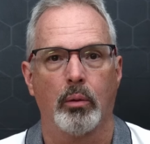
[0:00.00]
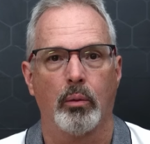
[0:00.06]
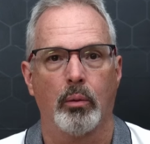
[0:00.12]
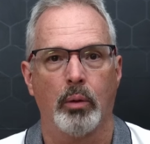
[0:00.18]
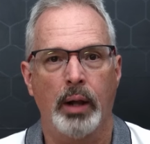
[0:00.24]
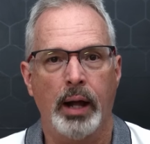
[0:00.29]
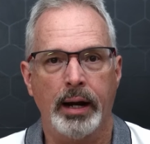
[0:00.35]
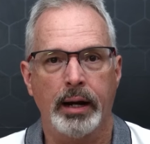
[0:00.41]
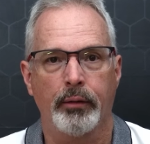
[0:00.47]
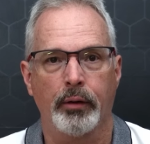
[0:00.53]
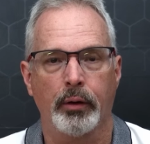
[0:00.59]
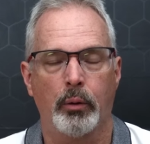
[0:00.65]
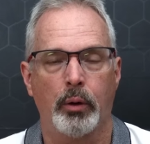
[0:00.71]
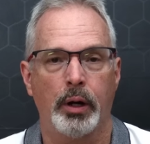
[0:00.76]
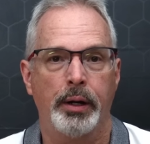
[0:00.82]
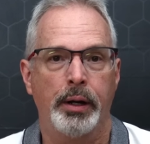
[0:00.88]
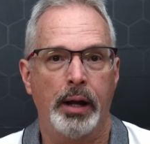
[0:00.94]
Well, hi
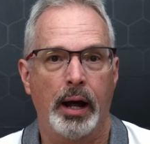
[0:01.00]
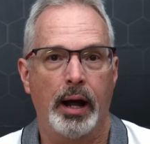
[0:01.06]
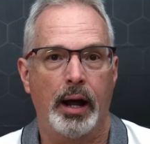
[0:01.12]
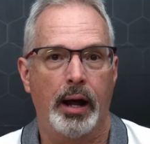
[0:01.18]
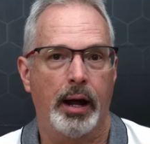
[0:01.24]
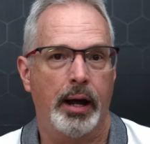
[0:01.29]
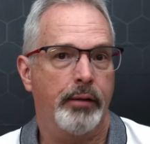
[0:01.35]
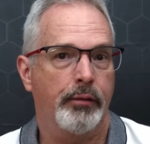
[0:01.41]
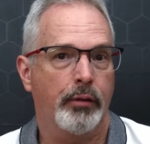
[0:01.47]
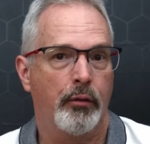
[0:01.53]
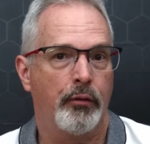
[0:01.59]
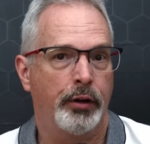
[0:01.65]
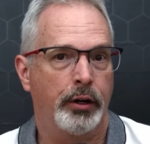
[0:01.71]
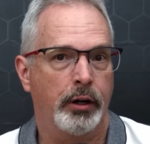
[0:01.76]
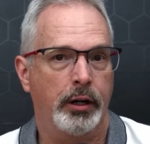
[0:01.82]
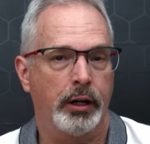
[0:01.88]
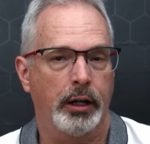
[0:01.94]
everyone. I have a
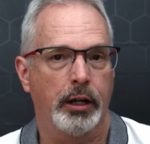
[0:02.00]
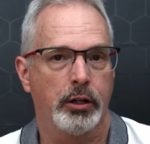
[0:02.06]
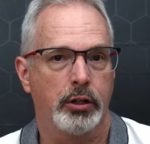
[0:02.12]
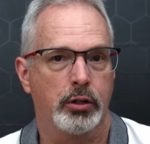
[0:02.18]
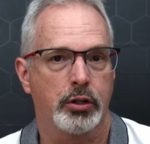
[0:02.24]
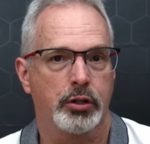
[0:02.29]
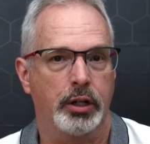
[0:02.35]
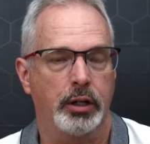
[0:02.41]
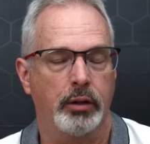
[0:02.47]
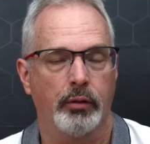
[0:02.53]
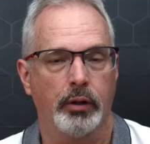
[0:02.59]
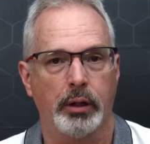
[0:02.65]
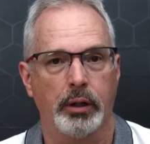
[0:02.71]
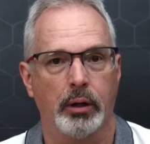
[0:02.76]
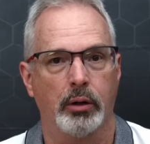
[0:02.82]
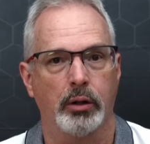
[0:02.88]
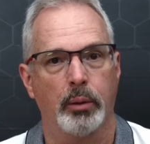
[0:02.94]
very interesting
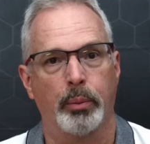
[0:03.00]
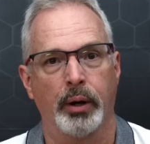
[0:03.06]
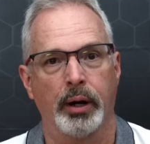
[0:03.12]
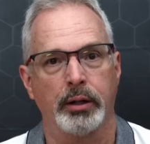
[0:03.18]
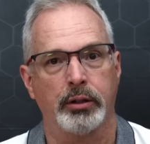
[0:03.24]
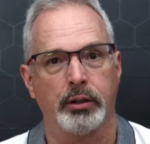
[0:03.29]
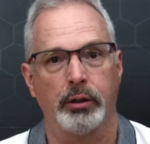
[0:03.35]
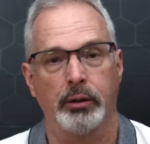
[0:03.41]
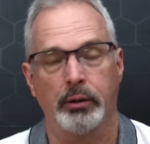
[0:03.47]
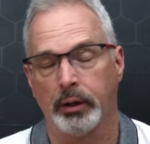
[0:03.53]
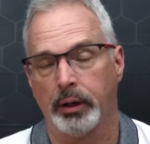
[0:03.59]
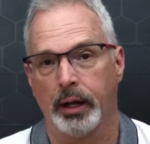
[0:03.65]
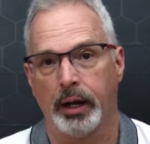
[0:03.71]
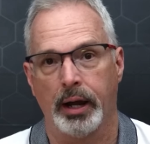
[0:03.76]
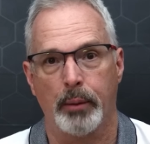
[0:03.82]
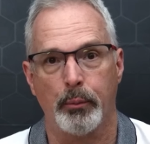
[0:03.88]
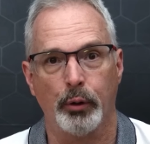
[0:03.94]
video to bring to you
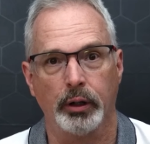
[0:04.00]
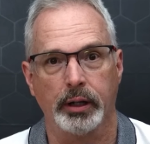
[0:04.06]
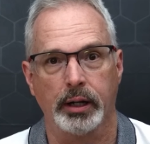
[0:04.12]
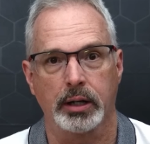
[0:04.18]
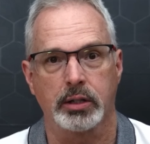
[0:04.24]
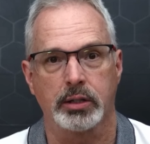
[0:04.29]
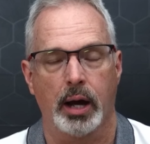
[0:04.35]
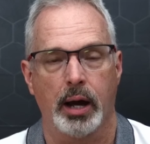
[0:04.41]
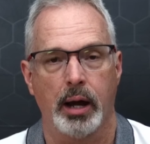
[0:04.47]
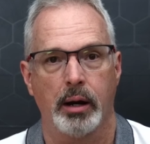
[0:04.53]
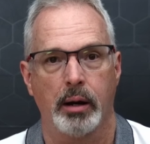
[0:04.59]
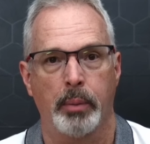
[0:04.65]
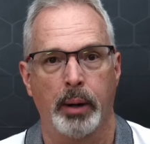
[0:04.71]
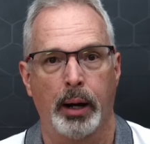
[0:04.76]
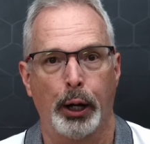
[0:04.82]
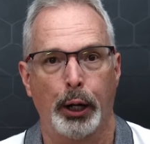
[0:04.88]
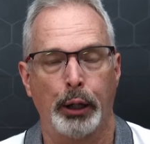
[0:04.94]
today. I'm really excited
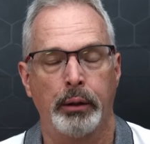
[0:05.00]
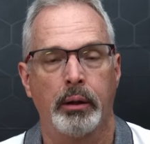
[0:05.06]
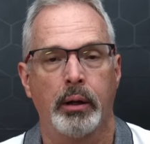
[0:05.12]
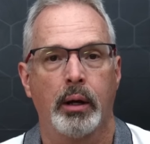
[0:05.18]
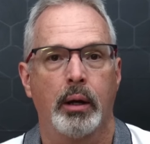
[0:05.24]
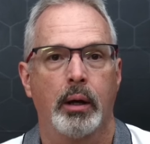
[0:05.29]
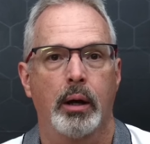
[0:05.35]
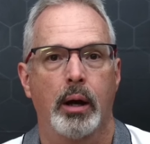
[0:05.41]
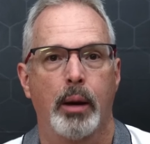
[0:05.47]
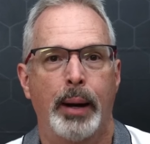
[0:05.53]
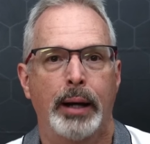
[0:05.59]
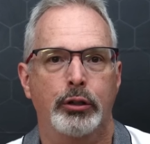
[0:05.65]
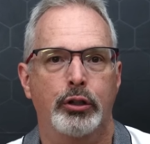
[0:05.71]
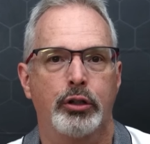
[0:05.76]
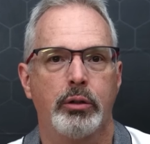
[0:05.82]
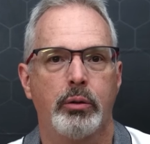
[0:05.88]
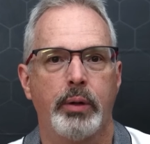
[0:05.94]
about it.
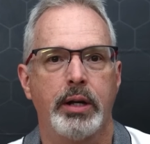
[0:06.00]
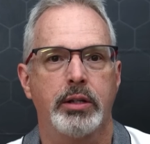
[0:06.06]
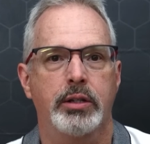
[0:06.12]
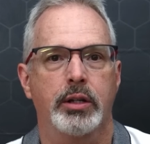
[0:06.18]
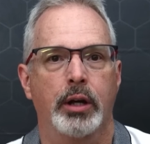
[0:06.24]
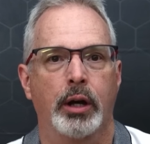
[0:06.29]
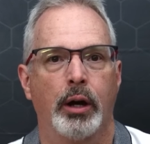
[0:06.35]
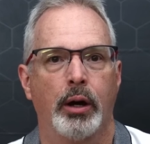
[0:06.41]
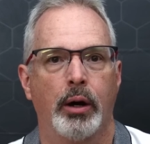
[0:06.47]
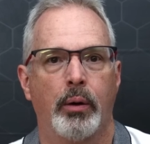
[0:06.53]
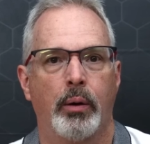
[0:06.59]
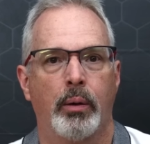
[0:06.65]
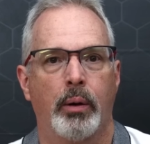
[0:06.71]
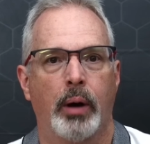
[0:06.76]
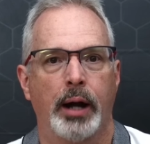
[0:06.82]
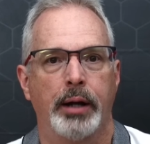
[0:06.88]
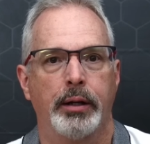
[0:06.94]
About two weeks
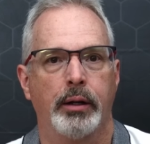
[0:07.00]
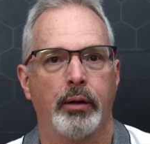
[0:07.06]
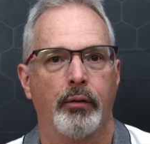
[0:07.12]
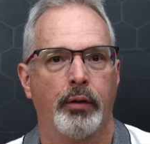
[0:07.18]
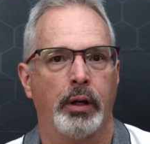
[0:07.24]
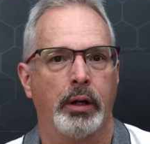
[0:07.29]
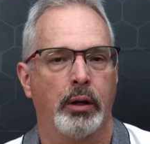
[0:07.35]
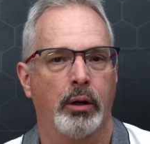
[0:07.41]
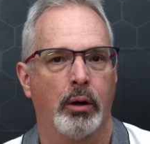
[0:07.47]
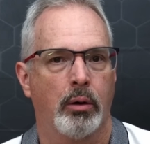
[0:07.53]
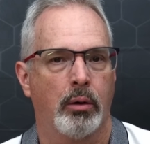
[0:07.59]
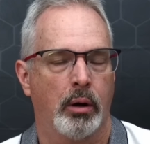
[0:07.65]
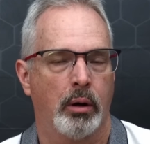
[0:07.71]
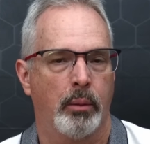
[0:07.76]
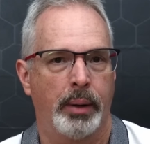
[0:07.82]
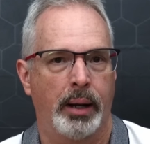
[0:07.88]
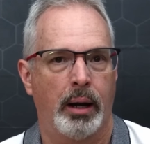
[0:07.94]
ago, I did a video
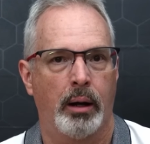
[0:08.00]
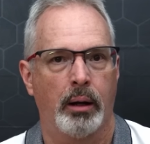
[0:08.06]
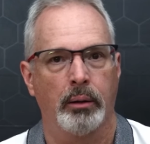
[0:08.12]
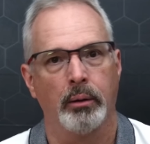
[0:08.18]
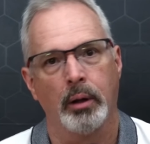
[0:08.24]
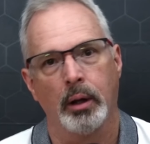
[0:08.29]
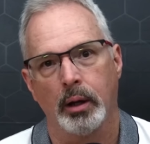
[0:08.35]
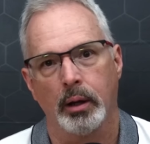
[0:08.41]
about